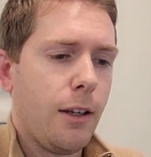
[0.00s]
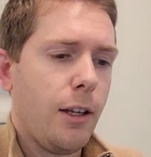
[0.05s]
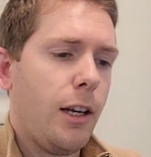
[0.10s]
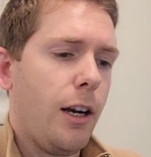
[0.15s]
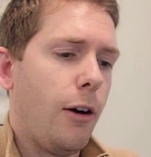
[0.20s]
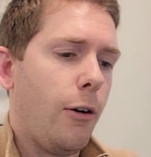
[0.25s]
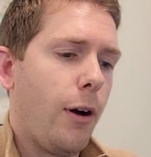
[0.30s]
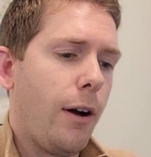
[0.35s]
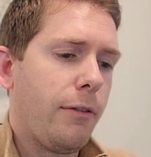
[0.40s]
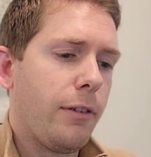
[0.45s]

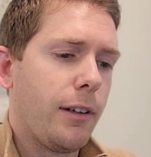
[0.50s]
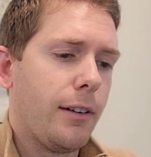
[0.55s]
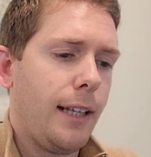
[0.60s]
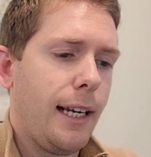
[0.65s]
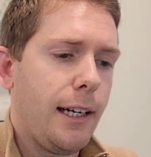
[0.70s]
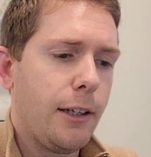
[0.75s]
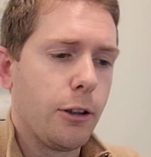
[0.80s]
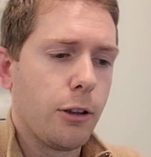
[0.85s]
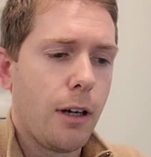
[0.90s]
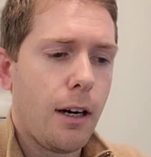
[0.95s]
However,
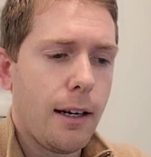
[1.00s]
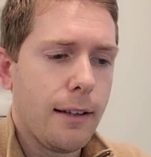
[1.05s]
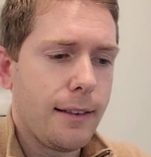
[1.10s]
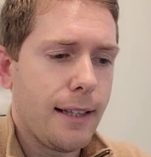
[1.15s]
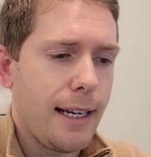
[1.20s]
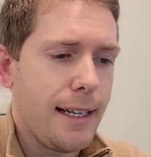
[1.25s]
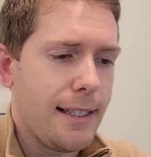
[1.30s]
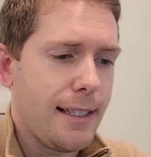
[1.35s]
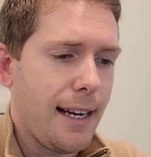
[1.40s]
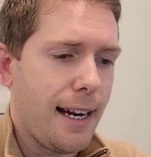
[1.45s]
later on,
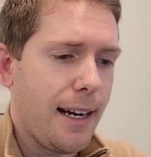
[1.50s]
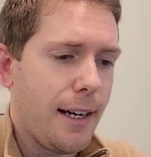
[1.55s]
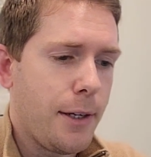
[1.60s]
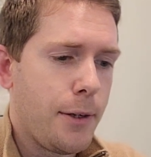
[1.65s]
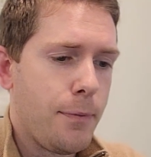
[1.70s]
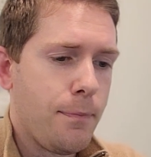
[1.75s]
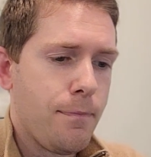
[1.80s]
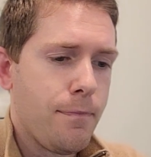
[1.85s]
they say,